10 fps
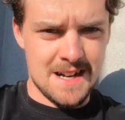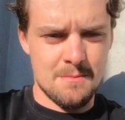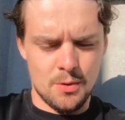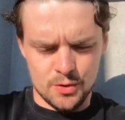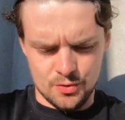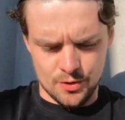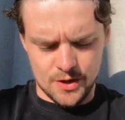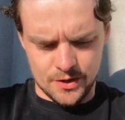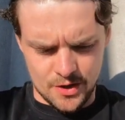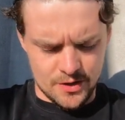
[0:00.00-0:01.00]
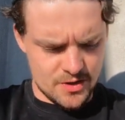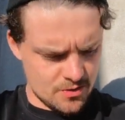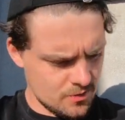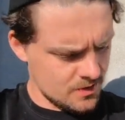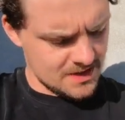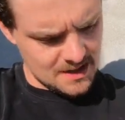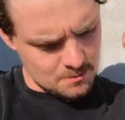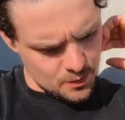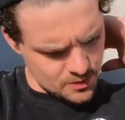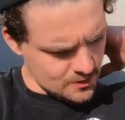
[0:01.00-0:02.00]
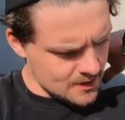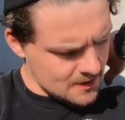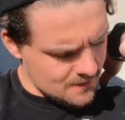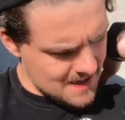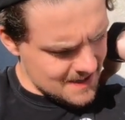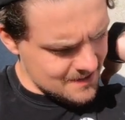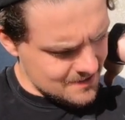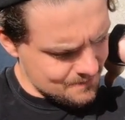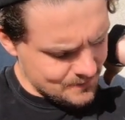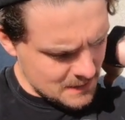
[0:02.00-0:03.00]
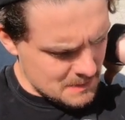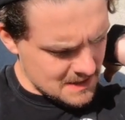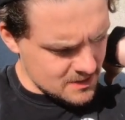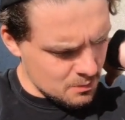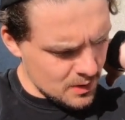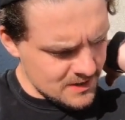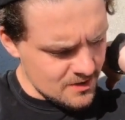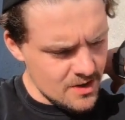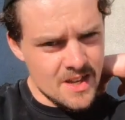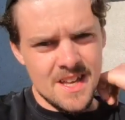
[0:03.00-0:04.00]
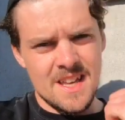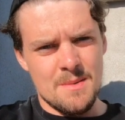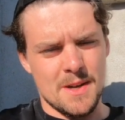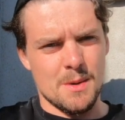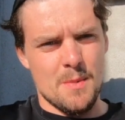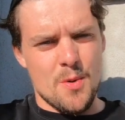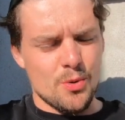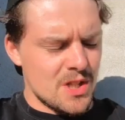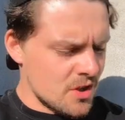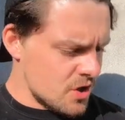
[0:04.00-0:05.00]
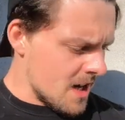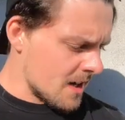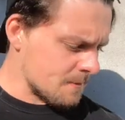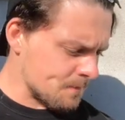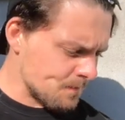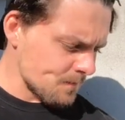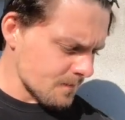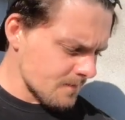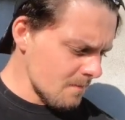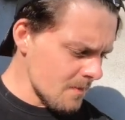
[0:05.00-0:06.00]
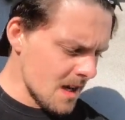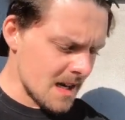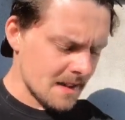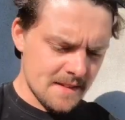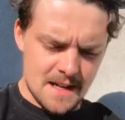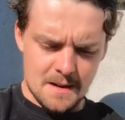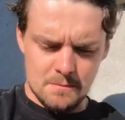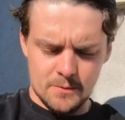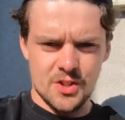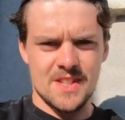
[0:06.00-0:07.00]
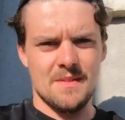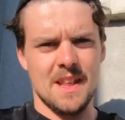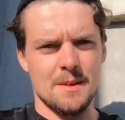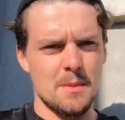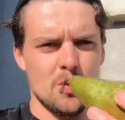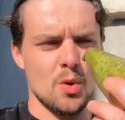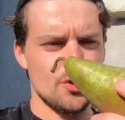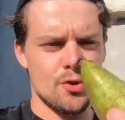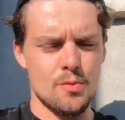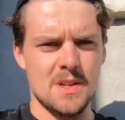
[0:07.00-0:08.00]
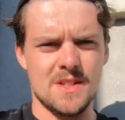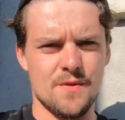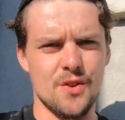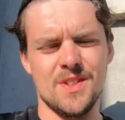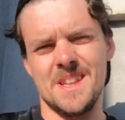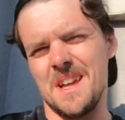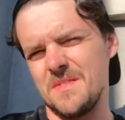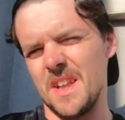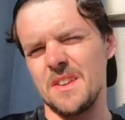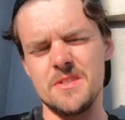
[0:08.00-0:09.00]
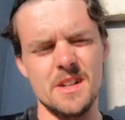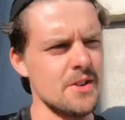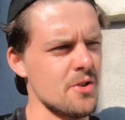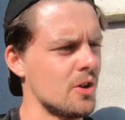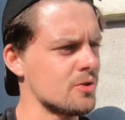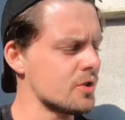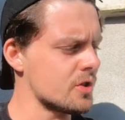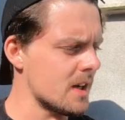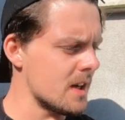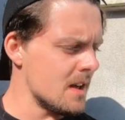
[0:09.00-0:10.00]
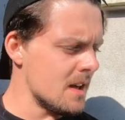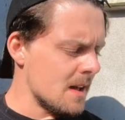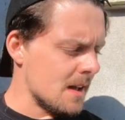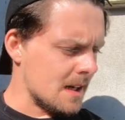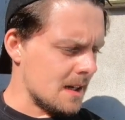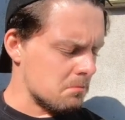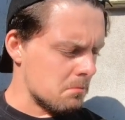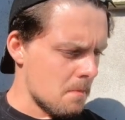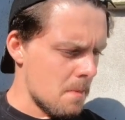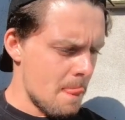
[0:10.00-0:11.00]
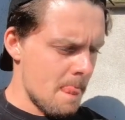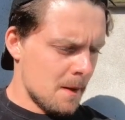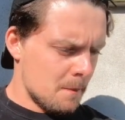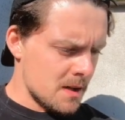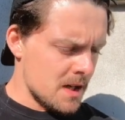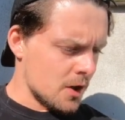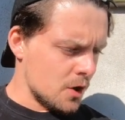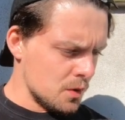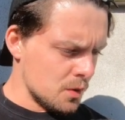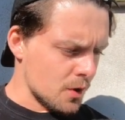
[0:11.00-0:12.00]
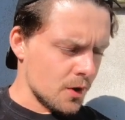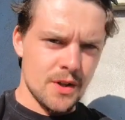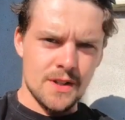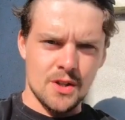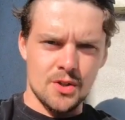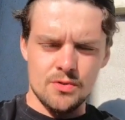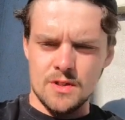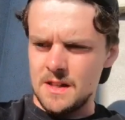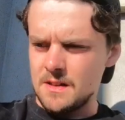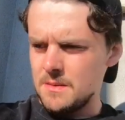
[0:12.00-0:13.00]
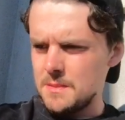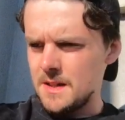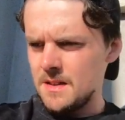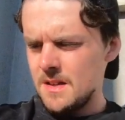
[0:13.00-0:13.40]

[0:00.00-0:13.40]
Post workout now, so same post workout I've had the past couple of weeks now. Make up a protein shake and just have like maybe 1 or 2 bits of fruit and then have dinner later on usually. But yeah, good wee workout and a good routine at the minute.